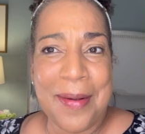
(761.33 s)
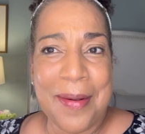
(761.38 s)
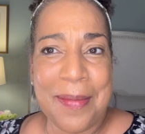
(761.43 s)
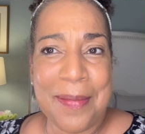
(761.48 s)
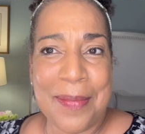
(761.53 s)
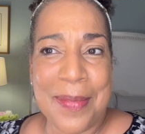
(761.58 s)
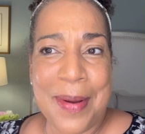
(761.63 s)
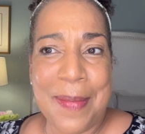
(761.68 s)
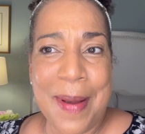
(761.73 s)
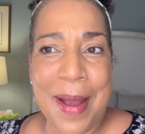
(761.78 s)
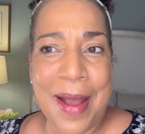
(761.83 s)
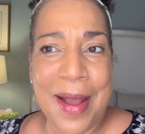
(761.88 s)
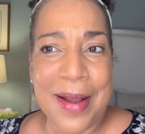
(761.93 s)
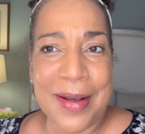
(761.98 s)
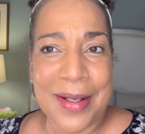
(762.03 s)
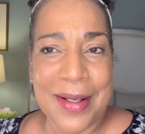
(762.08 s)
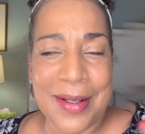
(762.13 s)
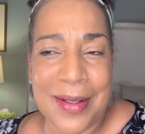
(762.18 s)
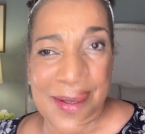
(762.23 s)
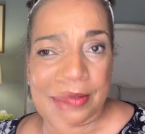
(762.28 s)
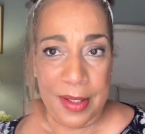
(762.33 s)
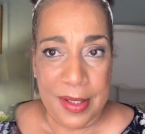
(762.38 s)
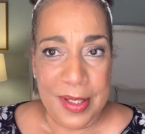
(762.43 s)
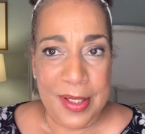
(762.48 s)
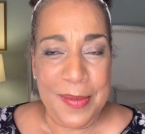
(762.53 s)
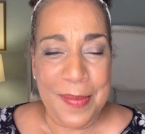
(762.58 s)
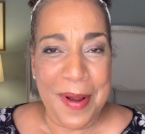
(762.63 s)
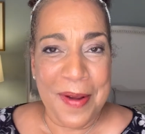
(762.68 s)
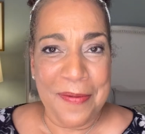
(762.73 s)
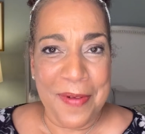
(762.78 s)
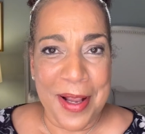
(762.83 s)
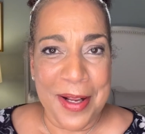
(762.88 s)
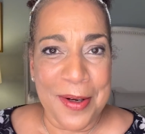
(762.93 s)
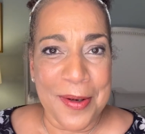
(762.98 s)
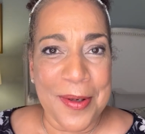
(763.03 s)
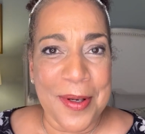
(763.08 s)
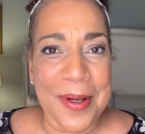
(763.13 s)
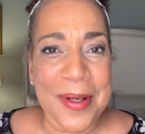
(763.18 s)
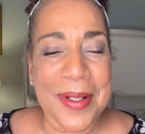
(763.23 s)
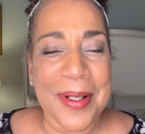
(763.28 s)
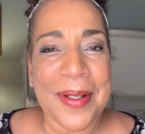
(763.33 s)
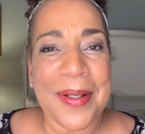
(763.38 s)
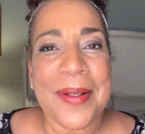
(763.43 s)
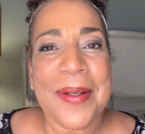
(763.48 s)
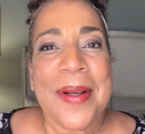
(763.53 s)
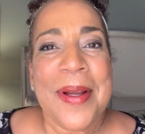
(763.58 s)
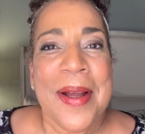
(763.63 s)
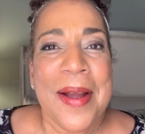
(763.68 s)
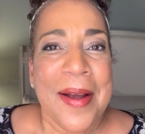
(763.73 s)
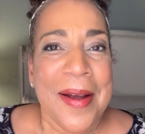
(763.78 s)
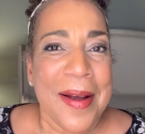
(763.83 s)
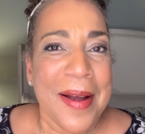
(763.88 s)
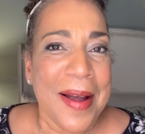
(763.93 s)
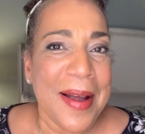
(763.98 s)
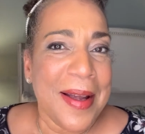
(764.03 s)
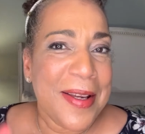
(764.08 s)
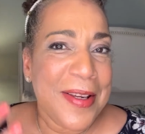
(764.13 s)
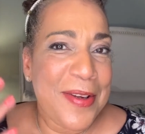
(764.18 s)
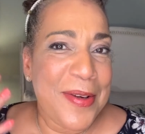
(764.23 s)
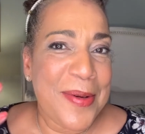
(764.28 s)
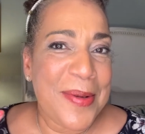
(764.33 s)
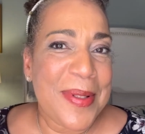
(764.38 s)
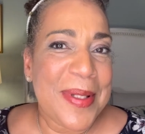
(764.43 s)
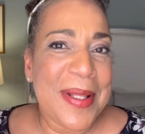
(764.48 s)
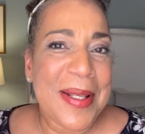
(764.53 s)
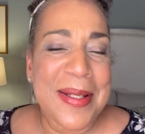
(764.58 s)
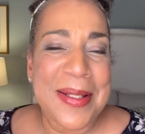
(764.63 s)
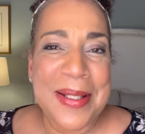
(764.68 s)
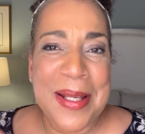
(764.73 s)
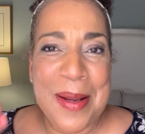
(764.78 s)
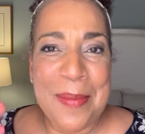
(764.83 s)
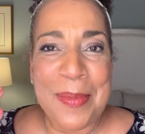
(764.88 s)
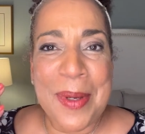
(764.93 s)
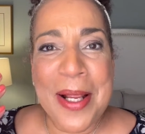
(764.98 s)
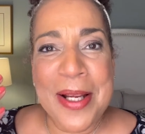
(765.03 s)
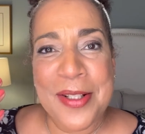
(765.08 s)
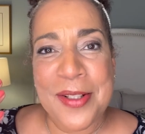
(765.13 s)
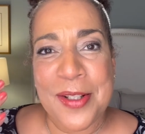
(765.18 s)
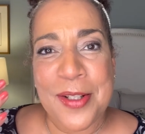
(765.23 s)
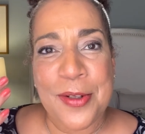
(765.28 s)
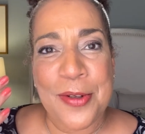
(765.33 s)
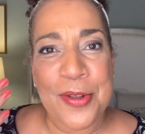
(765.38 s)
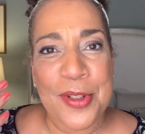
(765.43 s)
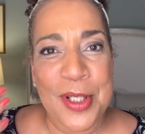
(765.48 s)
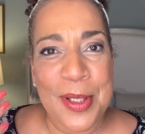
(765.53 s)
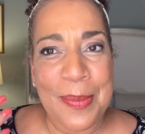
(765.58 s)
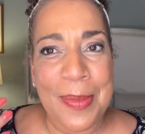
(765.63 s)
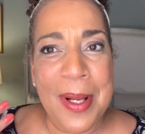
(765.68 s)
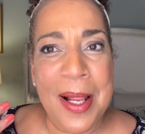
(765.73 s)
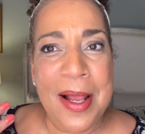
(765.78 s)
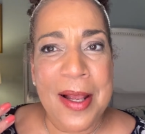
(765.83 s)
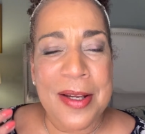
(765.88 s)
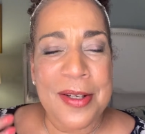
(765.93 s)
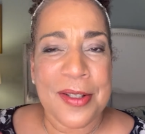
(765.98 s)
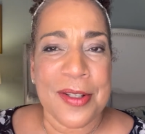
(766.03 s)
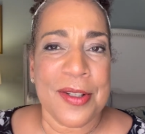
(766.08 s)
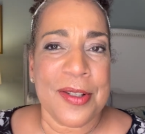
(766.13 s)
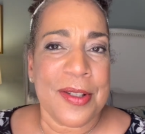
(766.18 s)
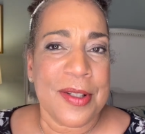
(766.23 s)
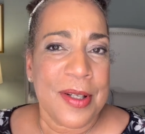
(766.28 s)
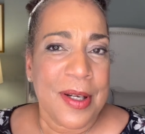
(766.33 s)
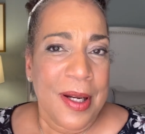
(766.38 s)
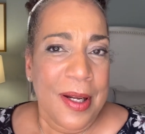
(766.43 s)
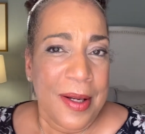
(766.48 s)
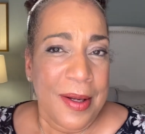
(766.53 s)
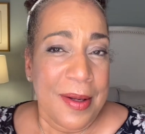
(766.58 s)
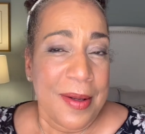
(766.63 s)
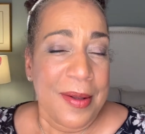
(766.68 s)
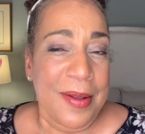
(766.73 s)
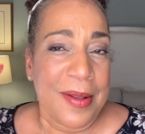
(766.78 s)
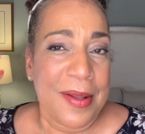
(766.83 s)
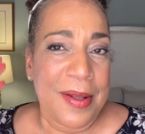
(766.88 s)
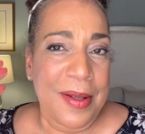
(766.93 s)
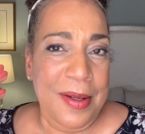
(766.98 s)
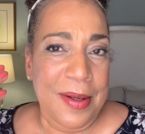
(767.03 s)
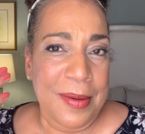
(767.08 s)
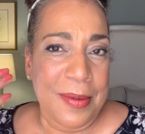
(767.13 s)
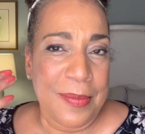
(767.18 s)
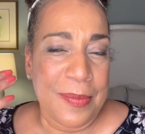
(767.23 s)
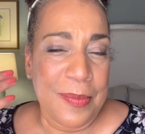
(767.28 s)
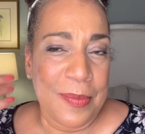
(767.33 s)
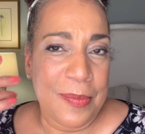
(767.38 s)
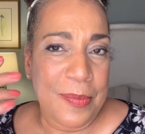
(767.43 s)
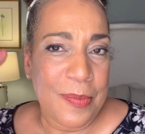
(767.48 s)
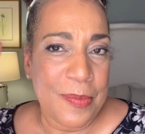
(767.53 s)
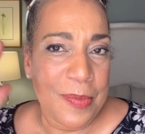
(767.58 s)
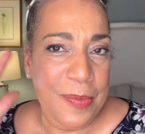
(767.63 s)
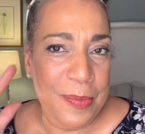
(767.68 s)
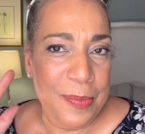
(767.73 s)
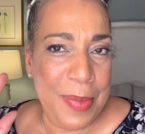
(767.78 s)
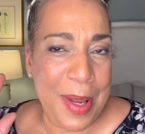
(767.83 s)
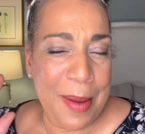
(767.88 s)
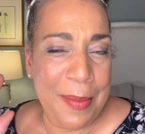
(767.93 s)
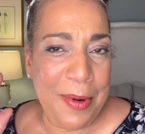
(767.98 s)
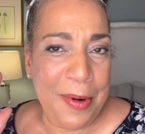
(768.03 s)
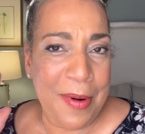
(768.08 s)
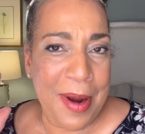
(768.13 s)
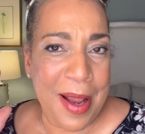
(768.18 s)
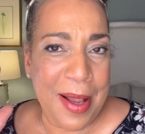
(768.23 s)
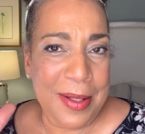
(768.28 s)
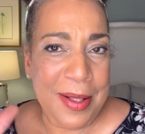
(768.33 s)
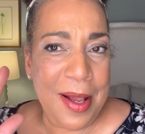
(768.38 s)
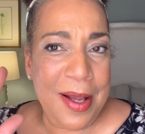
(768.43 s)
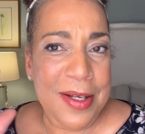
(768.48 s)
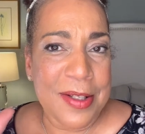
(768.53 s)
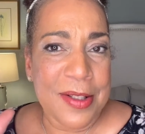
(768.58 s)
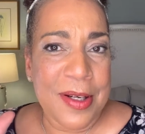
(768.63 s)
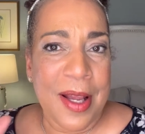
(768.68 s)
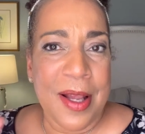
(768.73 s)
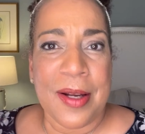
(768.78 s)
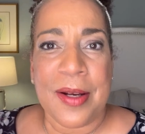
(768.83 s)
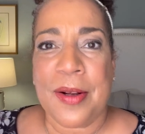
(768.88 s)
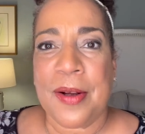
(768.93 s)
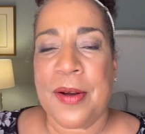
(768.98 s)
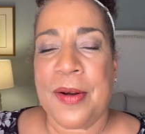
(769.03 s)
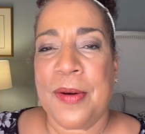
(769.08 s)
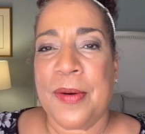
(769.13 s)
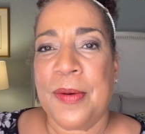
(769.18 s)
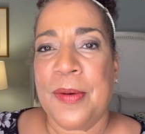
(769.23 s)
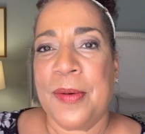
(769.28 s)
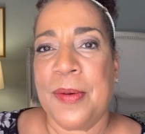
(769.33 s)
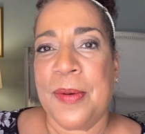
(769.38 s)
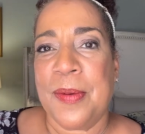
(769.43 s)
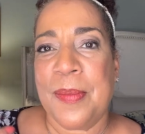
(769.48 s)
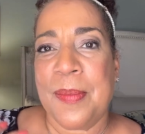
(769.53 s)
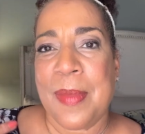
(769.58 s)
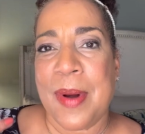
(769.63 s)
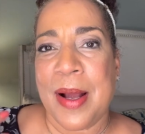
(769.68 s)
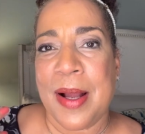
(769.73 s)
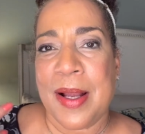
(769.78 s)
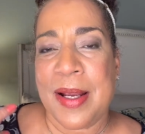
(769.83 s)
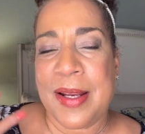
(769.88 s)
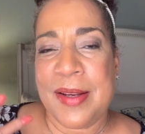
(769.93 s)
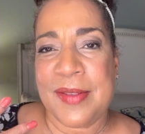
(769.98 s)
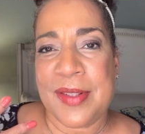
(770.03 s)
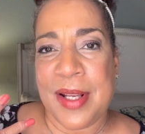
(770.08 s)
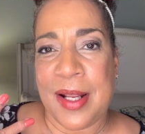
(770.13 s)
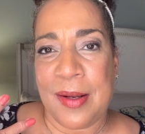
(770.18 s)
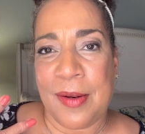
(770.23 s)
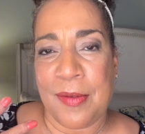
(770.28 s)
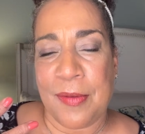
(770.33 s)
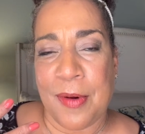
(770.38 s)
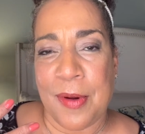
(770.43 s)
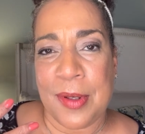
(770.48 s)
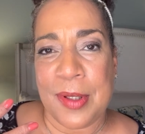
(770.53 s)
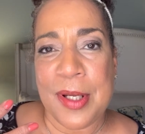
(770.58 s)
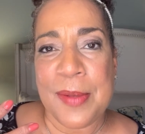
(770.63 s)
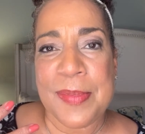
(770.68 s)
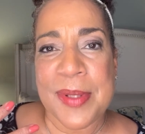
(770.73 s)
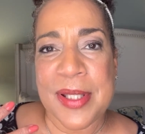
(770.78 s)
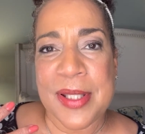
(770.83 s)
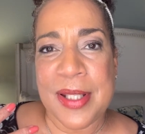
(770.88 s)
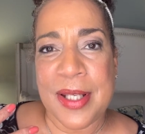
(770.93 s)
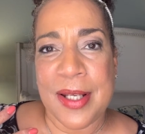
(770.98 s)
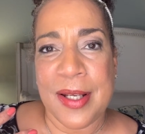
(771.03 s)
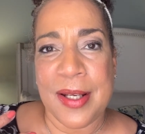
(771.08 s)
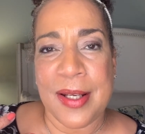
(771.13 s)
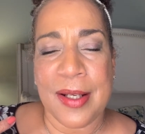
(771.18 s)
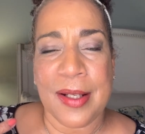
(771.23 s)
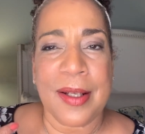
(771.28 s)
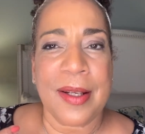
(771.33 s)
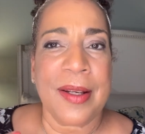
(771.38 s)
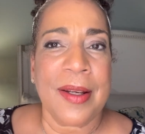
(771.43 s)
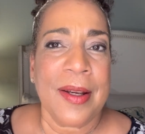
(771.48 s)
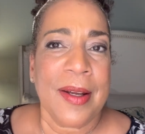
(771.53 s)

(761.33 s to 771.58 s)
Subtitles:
be back. This is my final look. I used the same blush, the Gucci blush, the Pat McGrath eyeshadow, my Yves Saint Laurent lipstick,